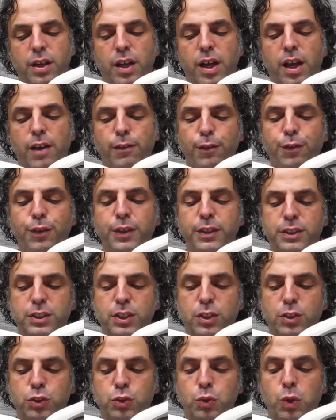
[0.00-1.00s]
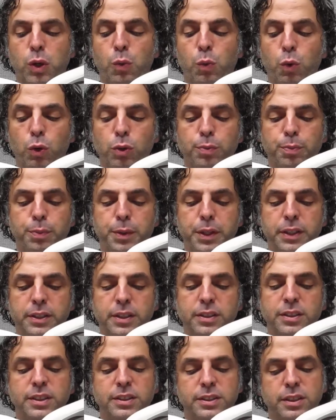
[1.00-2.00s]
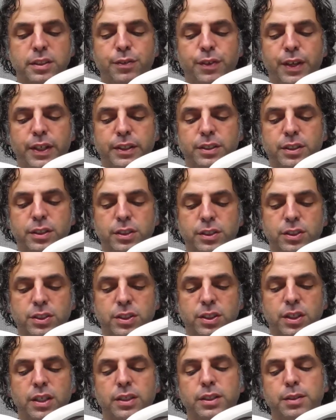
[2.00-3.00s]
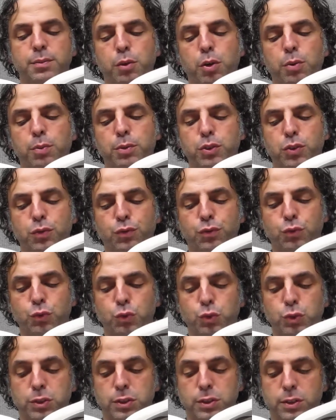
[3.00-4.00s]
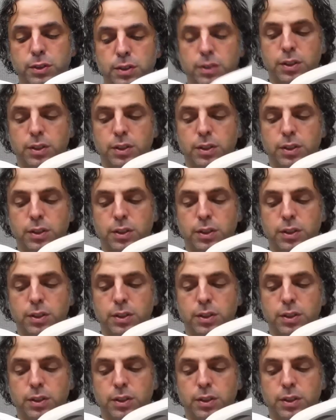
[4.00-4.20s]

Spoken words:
Everything's there so I won't be at a disadvantage at the moment of truth.